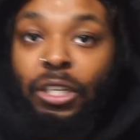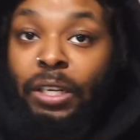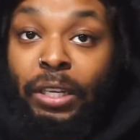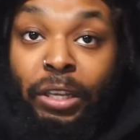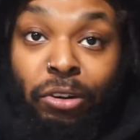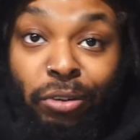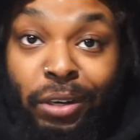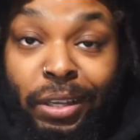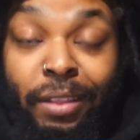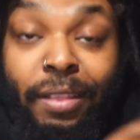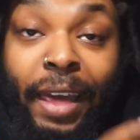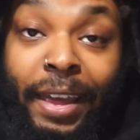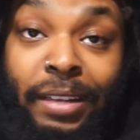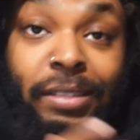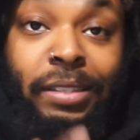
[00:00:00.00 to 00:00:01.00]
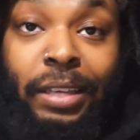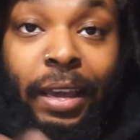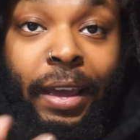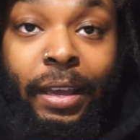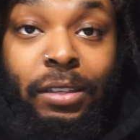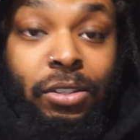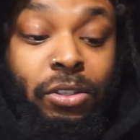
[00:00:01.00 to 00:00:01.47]
Literally, that is the
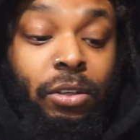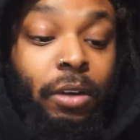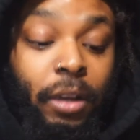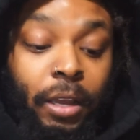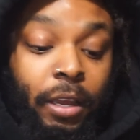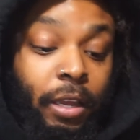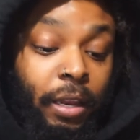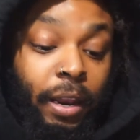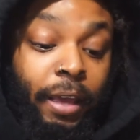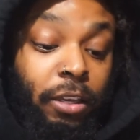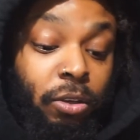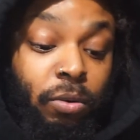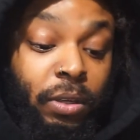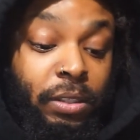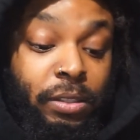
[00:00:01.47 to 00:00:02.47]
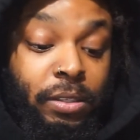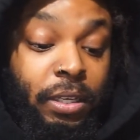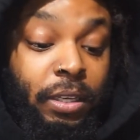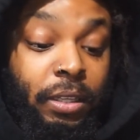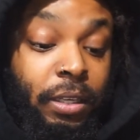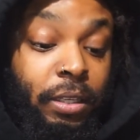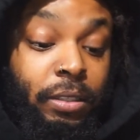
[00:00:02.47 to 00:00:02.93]
answer. Like, you can see
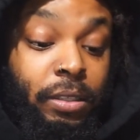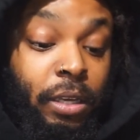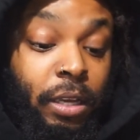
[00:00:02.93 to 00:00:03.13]
this.